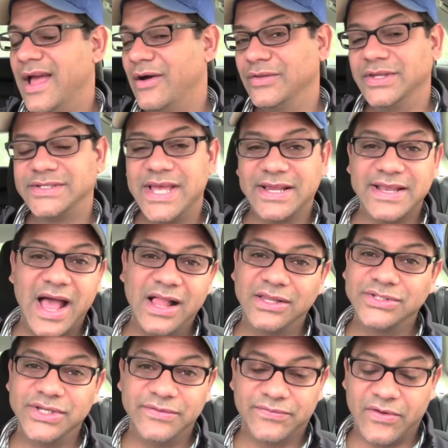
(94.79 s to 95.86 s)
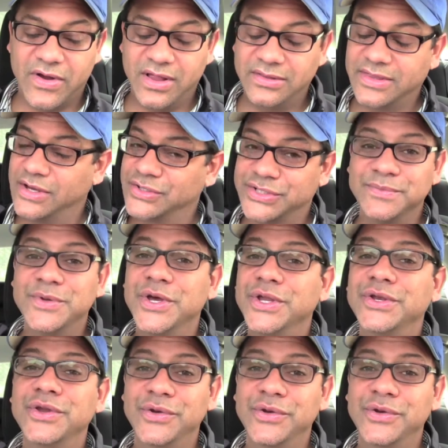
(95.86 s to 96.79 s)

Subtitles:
Now, on the technology front, there's some good